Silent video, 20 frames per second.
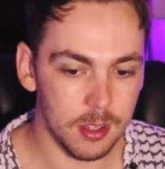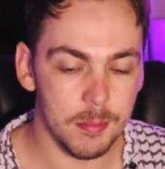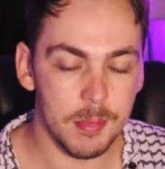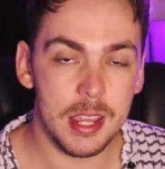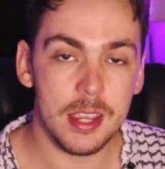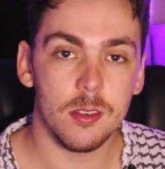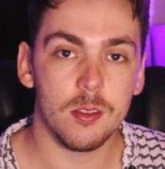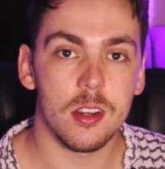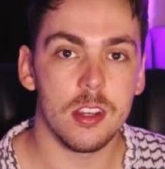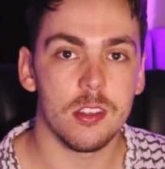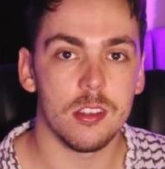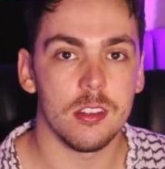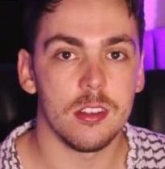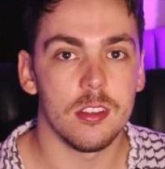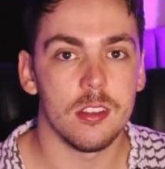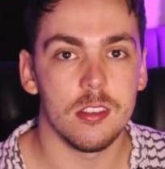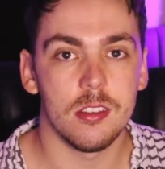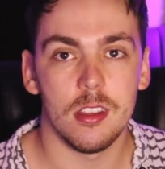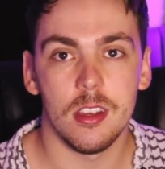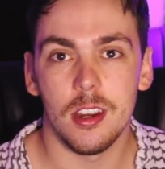The main reason
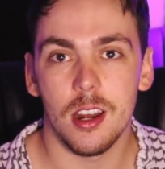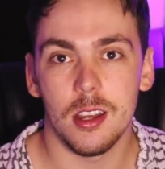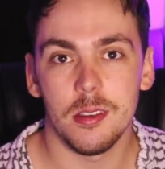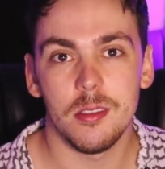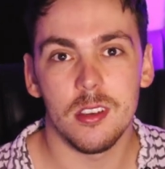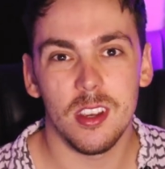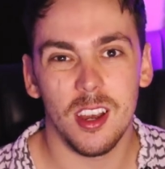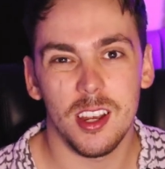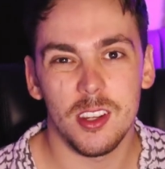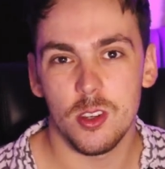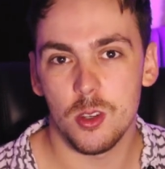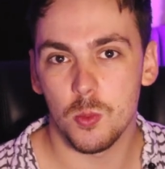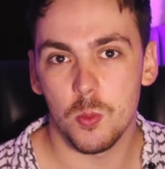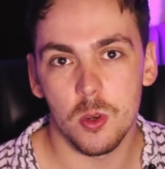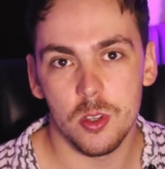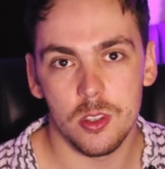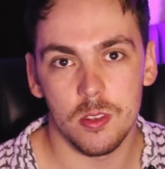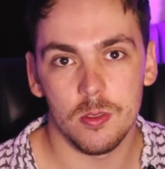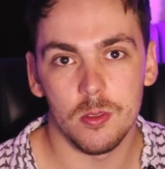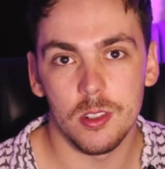is that I, I just
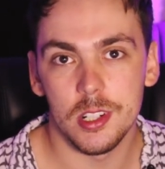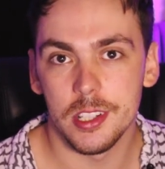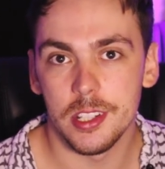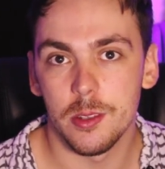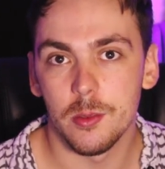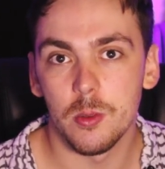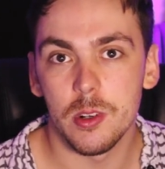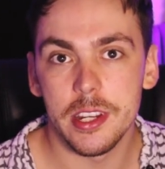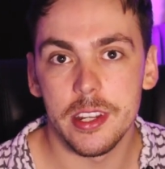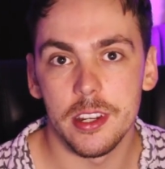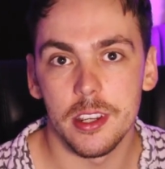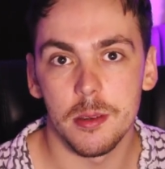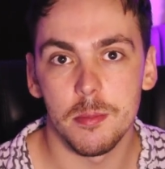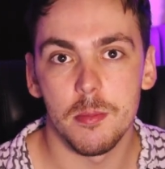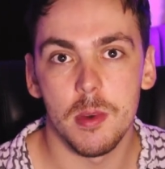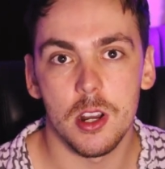wasn't really reading